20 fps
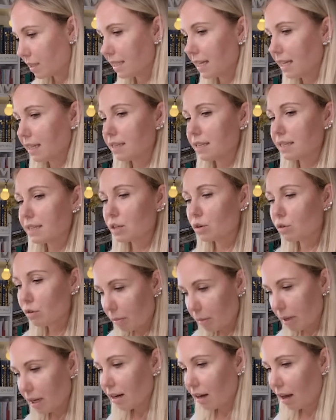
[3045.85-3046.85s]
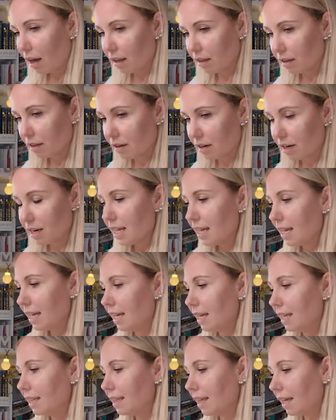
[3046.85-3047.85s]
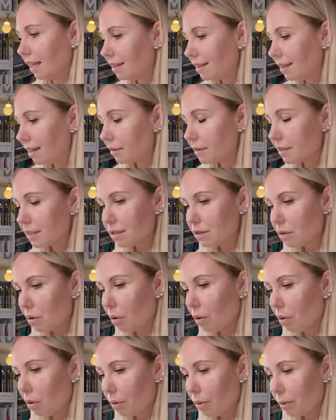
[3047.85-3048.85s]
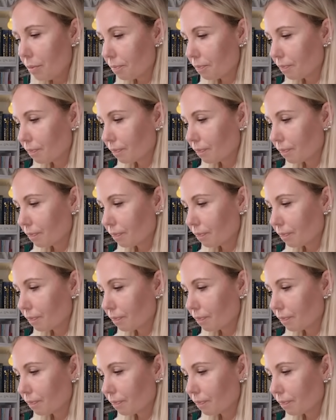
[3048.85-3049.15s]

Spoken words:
that's screaming color, that there is no